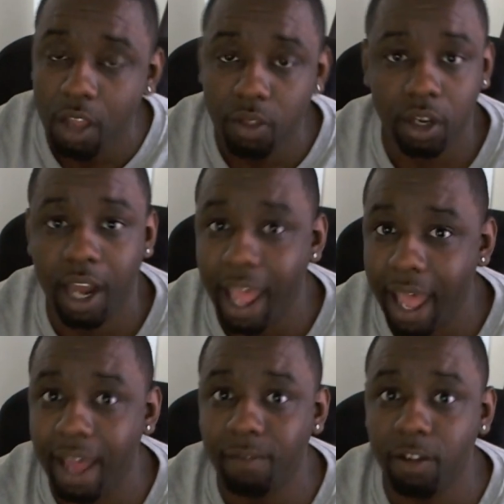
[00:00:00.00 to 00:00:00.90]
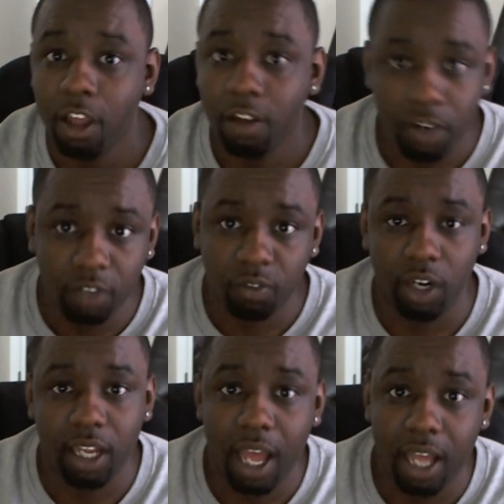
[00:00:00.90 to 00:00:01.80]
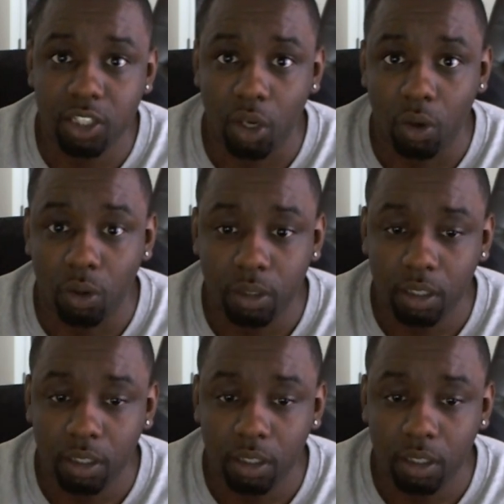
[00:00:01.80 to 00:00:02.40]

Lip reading: they're going to have for this freaking console.